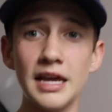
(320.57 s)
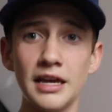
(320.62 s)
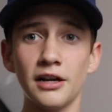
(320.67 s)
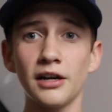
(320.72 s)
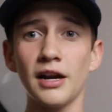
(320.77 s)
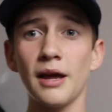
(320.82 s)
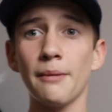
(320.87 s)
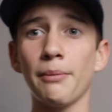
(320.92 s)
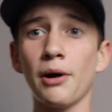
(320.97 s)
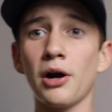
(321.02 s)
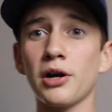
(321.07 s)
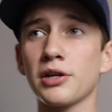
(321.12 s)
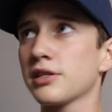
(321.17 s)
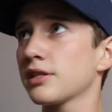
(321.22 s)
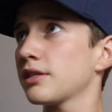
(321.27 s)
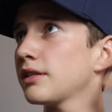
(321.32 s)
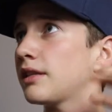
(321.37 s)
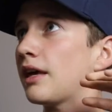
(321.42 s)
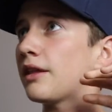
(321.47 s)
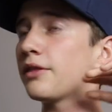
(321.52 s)
internet
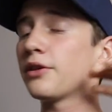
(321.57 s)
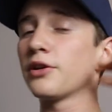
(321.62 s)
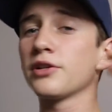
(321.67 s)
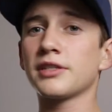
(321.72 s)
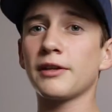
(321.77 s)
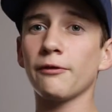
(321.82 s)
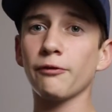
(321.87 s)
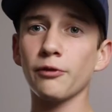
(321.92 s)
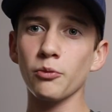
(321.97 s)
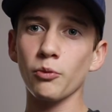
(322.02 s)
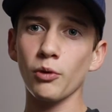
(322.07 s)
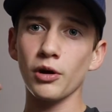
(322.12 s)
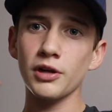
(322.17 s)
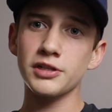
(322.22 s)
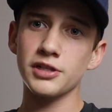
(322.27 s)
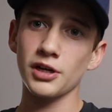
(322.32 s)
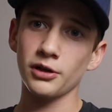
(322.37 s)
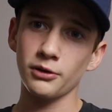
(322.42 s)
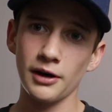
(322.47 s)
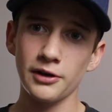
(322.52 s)
box that there's different
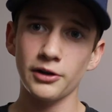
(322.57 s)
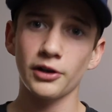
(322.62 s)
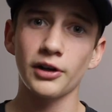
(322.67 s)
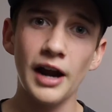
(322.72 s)
ones around our